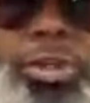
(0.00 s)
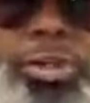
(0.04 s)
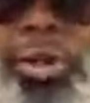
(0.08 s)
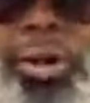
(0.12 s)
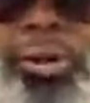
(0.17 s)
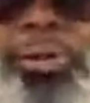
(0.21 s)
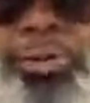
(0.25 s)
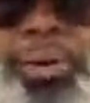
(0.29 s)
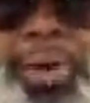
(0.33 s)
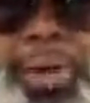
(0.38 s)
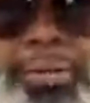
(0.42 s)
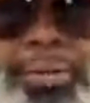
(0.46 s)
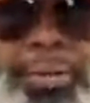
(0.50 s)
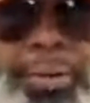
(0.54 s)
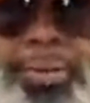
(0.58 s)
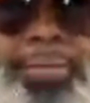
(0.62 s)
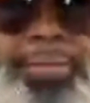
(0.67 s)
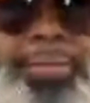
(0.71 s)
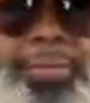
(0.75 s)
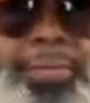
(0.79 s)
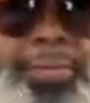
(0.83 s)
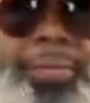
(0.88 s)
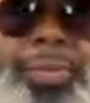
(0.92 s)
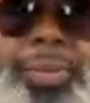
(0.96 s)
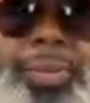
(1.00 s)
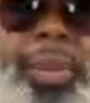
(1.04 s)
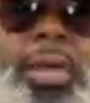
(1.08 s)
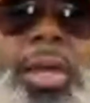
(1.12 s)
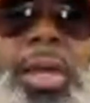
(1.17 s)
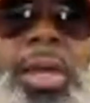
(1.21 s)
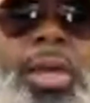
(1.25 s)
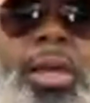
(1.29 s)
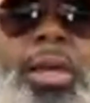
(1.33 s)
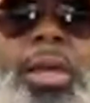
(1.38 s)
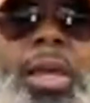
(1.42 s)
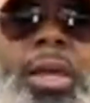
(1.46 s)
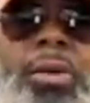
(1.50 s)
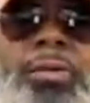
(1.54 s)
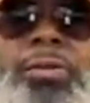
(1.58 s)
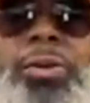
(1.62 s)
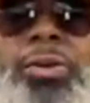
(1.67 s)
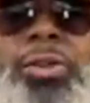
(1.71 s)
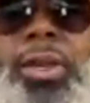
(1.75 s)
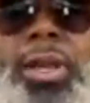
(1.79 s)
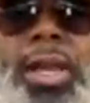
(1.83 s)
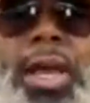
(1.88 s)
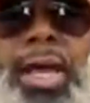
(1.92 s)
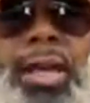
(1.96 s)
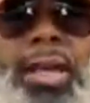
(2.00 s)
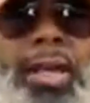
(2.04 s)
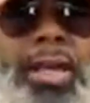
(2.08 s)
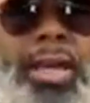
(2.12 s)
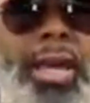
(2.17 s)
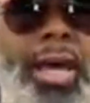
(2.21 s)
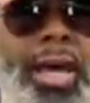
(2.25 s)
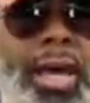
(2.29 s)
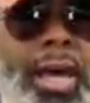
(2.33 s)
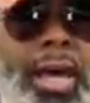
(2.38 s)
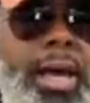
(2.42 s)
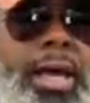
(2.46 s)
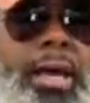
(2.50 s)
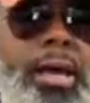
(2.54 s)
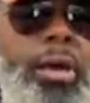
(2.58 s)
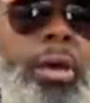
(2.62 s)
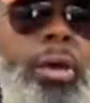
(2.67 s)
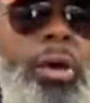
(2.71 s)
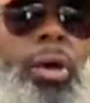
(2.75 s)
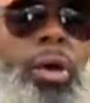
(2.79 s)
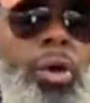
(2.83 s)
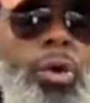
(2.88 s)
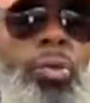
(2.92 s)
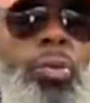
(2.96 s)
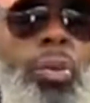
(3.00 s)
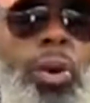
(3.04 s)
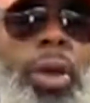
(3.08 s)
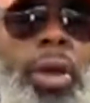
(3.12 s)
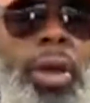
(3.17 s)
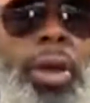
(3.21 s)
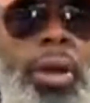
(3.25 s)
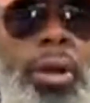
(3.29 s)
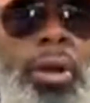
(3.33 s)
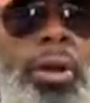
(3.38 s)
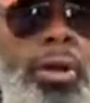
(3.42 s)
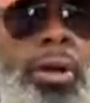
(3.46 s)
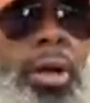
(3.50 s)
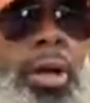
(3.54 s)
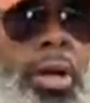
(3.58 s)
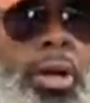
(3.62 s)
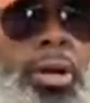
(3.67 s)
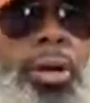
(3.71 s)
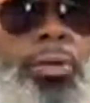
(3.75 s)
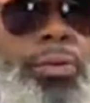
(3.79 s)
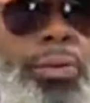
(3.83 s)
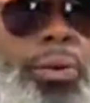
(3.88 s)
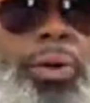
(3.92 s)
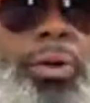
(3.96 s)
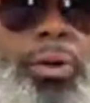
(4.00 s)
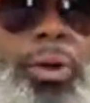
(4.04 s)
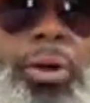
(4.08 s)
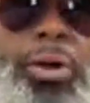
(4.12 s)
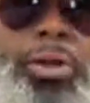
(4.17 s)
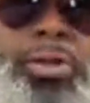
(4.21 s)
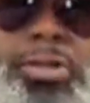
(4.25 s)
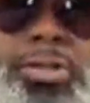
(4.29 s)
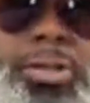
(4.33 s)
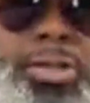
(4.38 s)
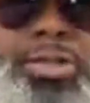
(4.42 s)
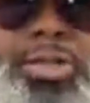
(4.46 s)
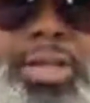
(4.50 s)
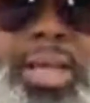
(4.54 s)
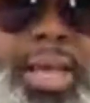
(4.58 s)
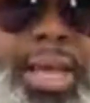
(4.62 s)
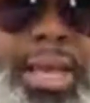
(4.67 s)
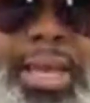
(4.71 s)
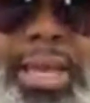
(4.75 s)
our favor. If you're the kind of guy where a covert narcissist can't